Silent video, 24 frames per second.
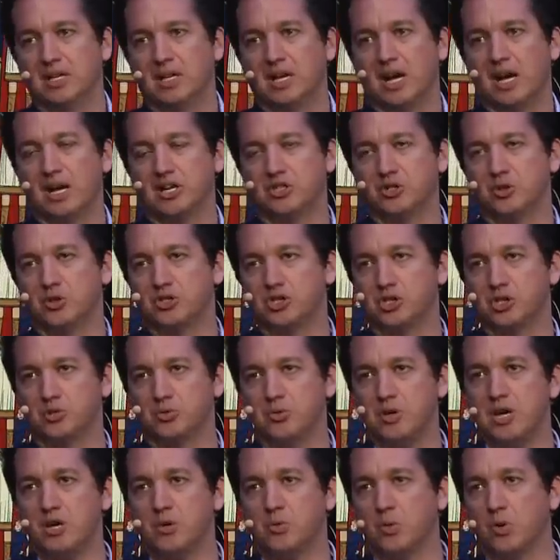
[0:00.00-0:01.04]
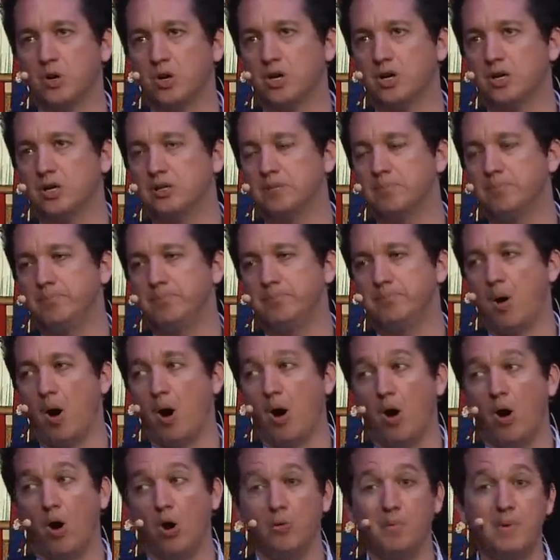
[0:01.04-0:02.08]
Uh, so it's a Greek word.
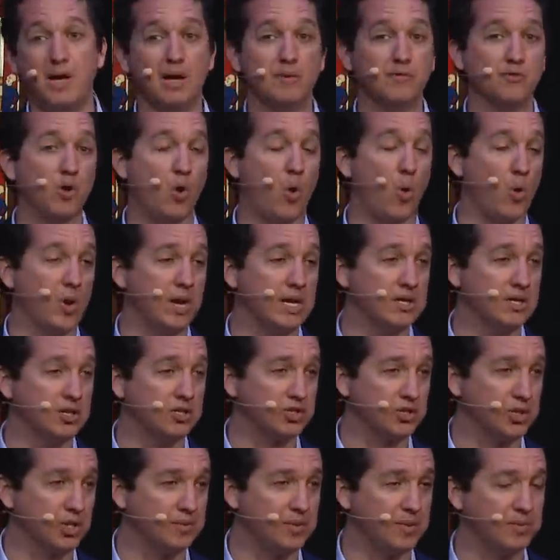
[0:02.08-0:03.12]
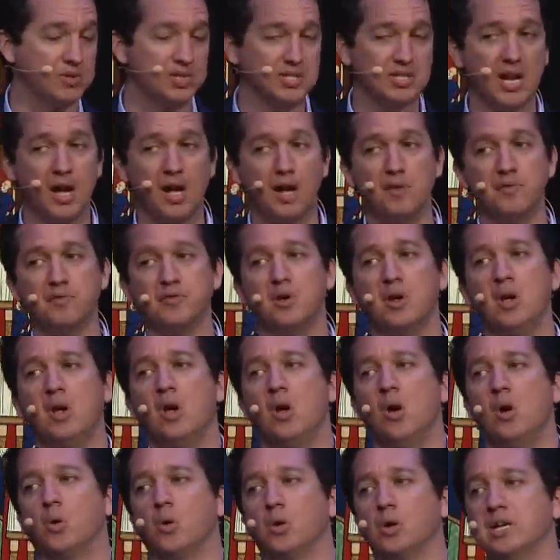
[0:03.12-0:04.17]
Paul may have coined the term himself,
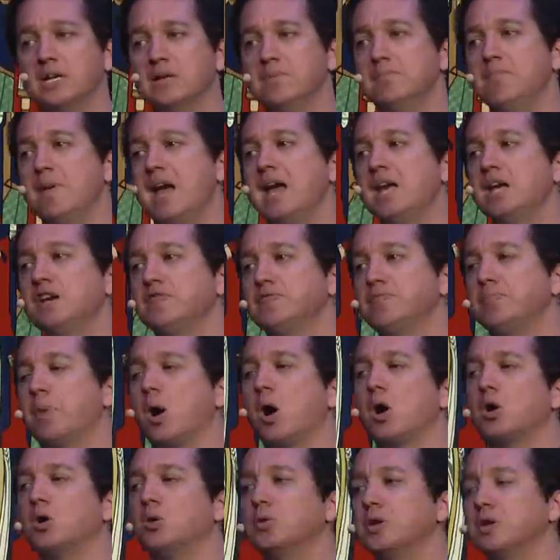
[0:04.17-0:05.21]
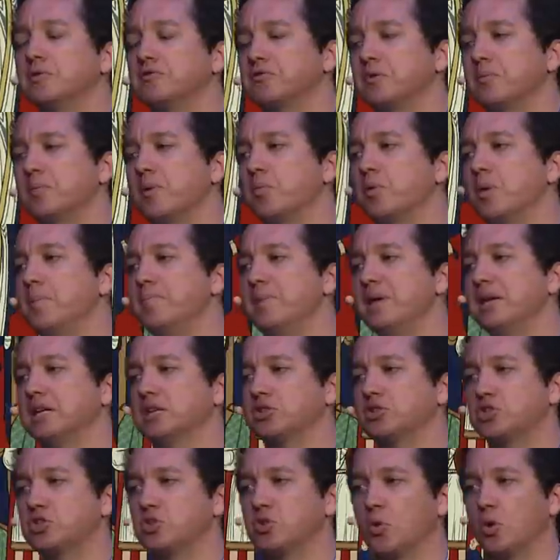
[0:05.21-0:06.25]
or he may have borrowed it from a
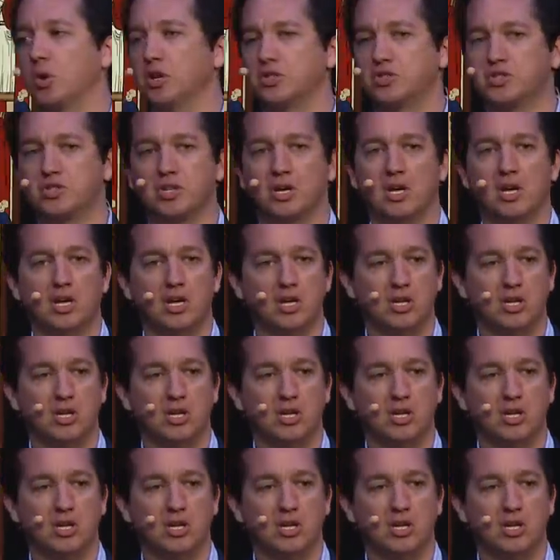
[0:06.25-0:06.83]
rabbinic source.